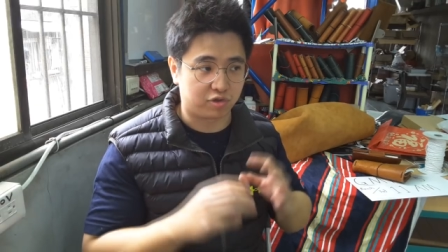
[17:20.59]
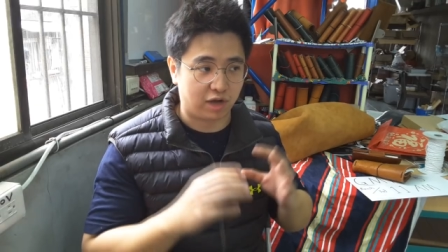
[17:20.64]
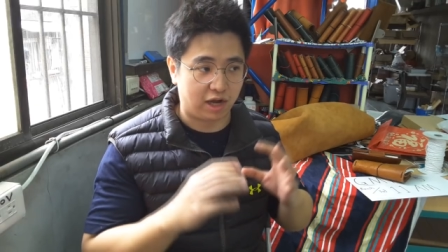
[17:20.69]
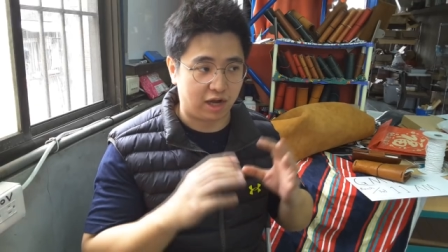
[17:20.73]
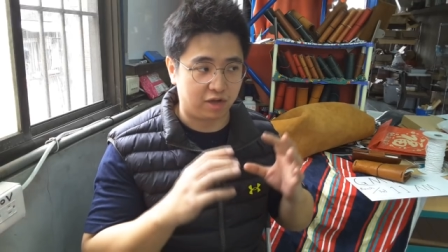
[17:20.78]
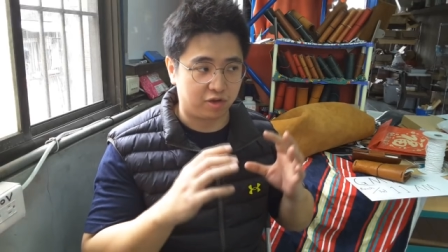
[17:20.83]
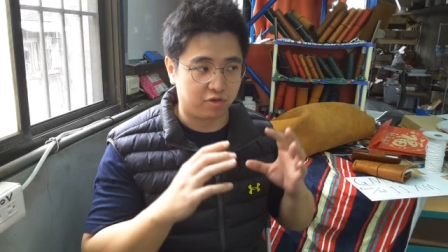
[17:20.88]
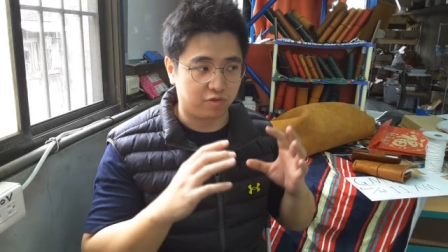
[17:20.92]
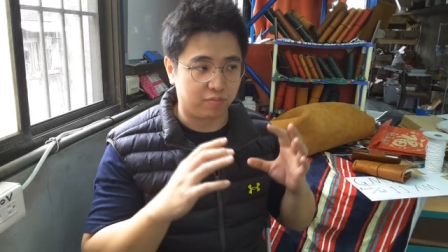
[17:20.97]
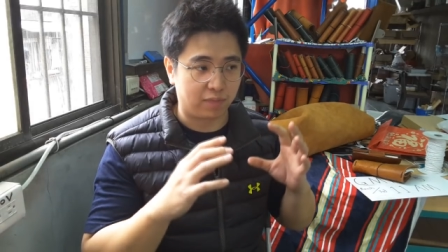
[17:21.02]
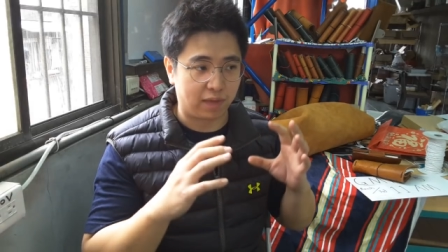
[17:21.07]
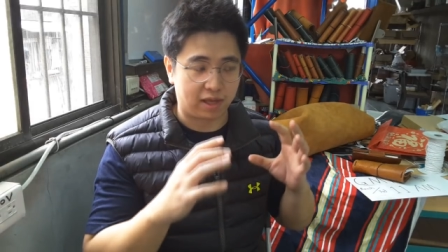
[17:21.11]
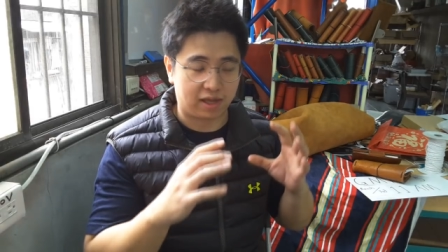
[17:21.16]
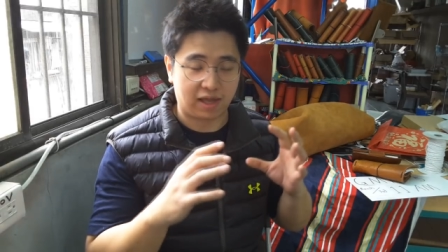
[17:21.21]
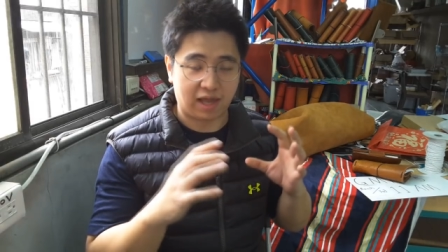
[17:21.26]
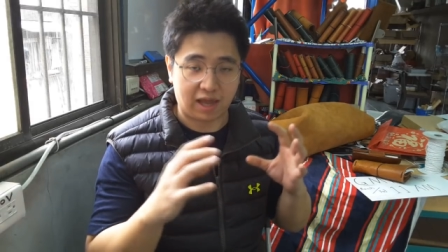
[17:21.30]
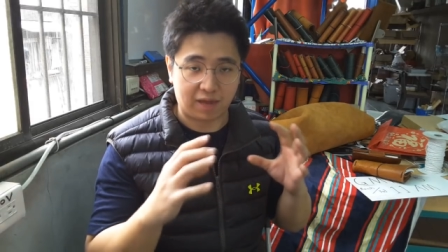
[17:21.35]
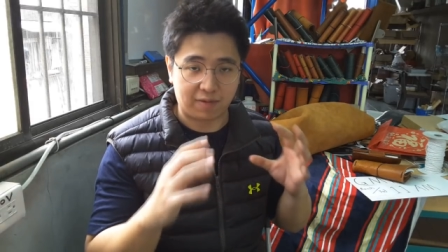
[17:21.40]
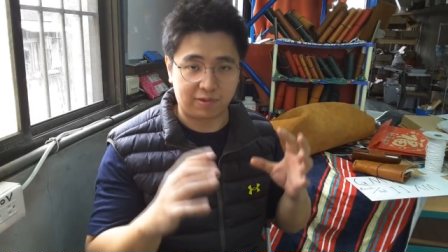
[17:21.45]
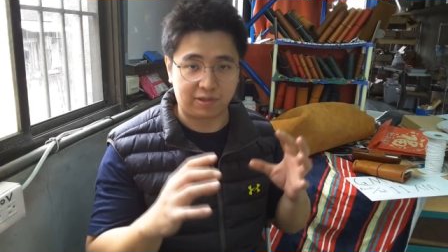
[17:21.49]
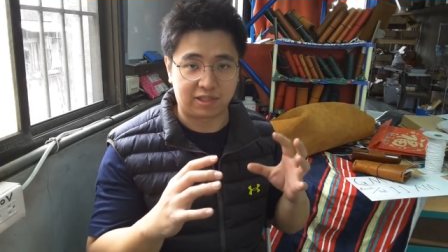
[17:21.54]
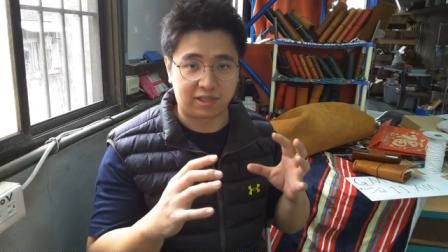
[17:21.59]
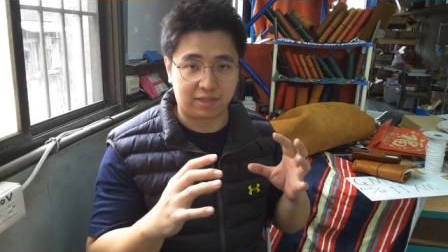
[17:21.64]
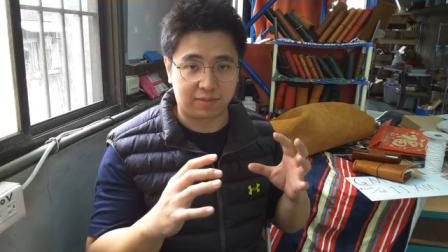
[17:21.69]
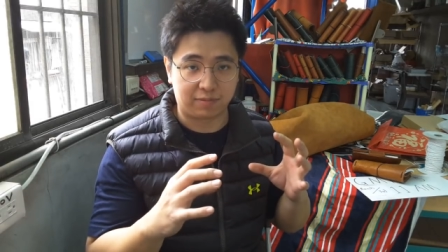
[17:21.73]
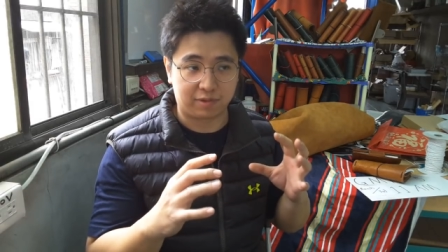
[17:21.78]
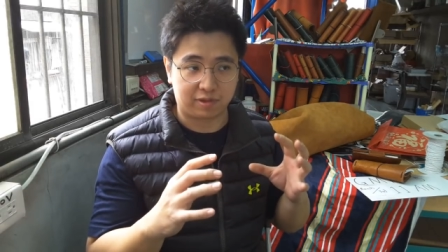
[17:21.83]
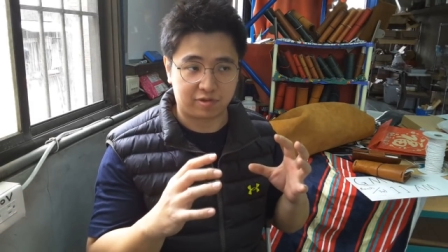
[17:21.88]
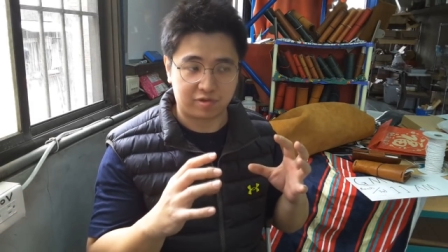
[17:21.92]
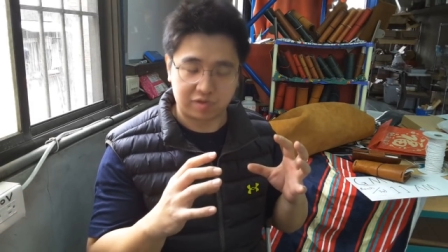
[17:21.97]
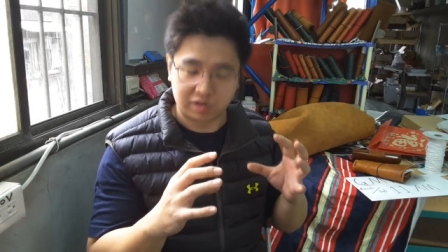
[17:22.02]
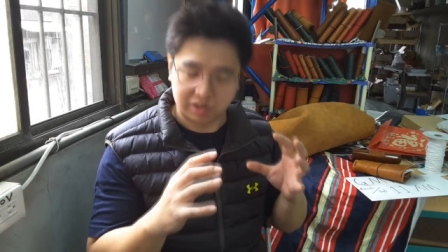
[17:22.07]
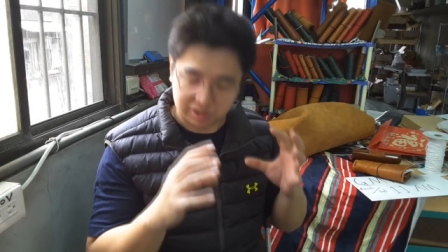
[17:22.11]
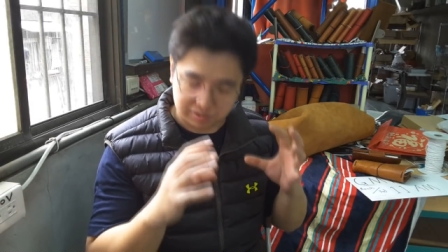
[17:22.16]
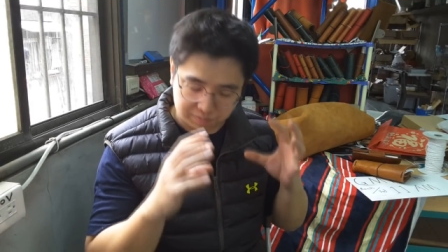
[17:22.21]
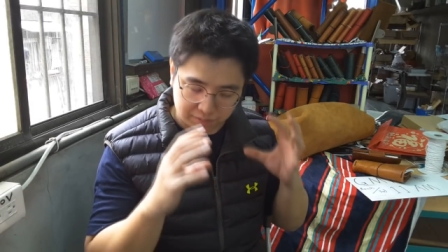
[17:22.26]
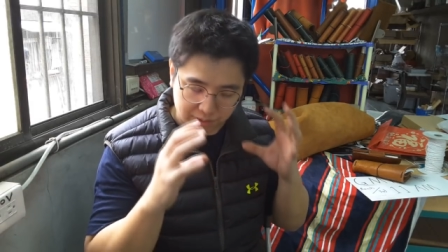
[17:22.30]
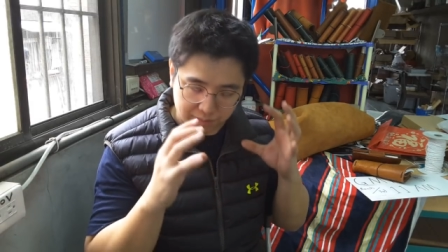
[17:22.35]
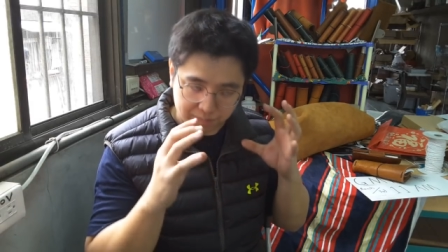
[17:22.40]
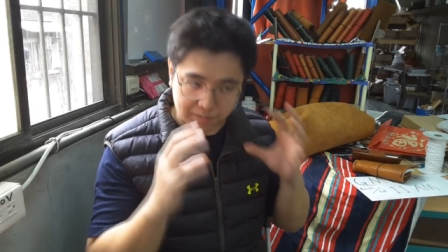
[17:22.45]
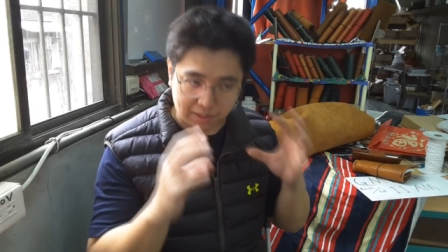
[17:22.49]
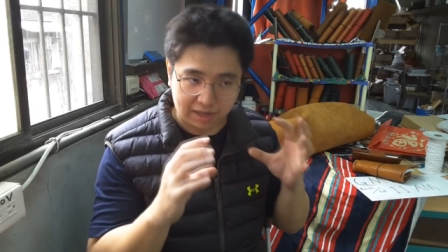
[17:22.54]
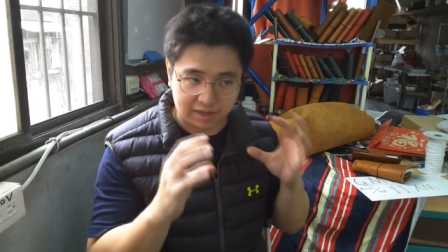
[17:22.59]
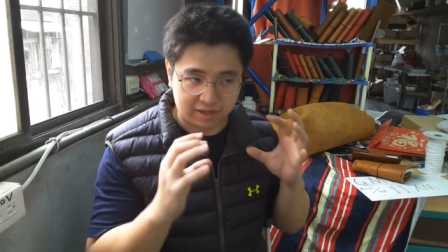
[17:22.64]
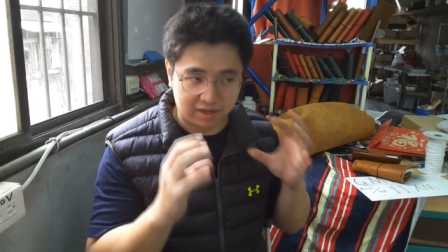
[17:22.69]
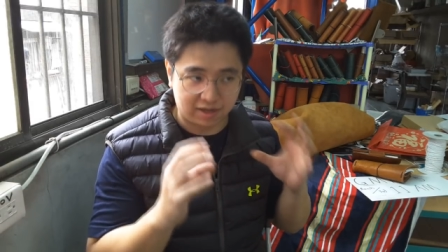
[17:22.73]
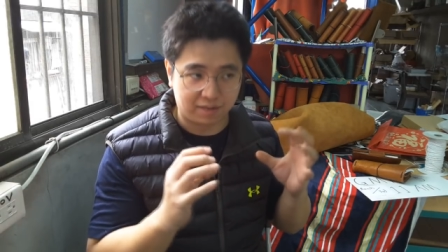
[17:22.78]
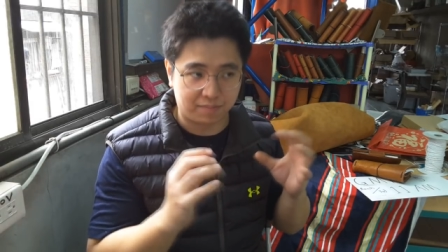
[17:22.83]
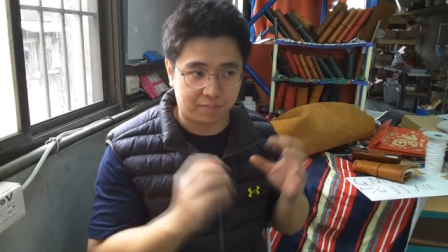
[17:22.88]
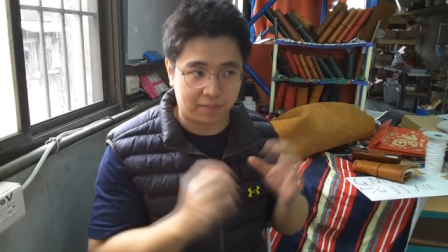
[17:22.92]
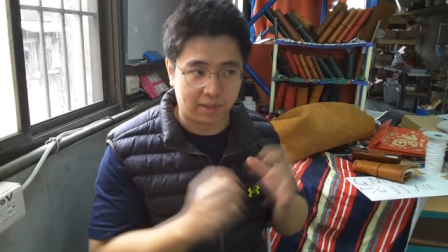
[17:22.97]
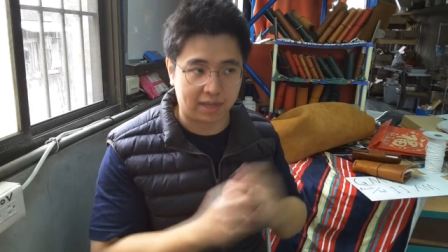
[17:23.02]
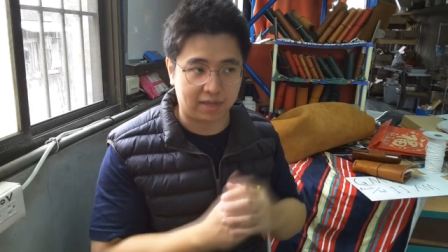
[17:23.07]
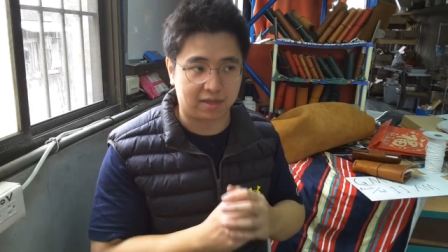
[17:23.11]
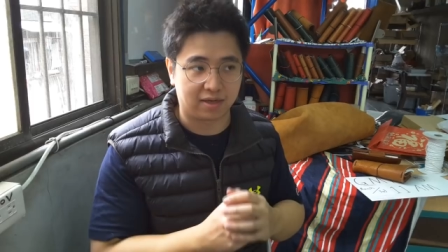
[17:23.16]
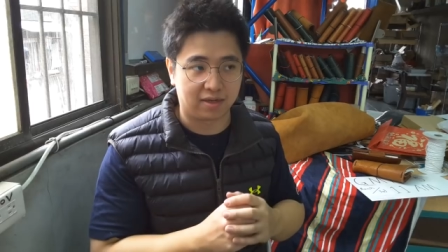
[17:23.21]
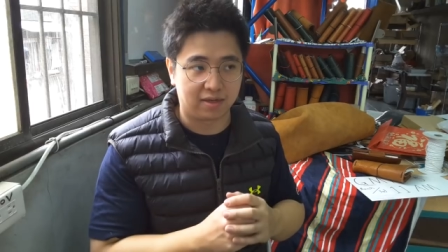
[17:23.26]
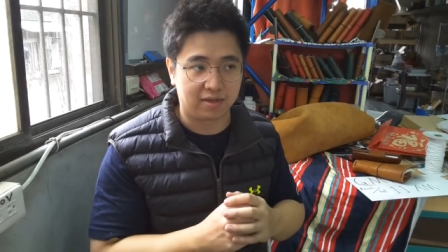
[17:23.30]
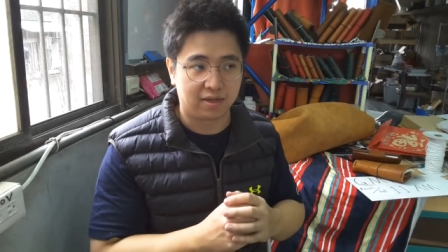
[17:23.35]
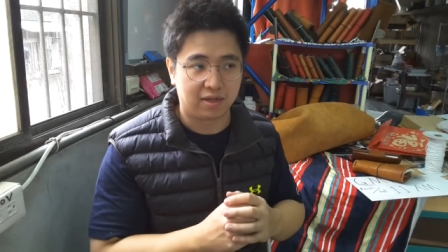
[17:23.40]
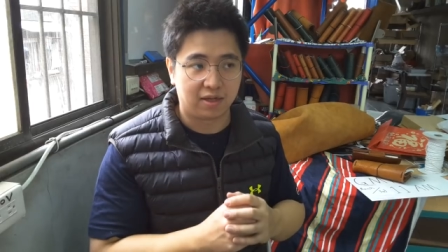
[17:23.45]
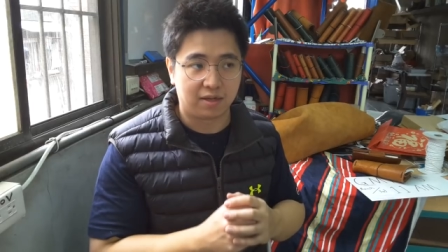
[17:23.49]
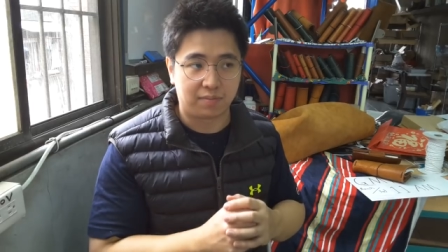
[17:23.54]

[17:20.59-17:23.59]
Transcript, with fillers: try to make everything just be better and better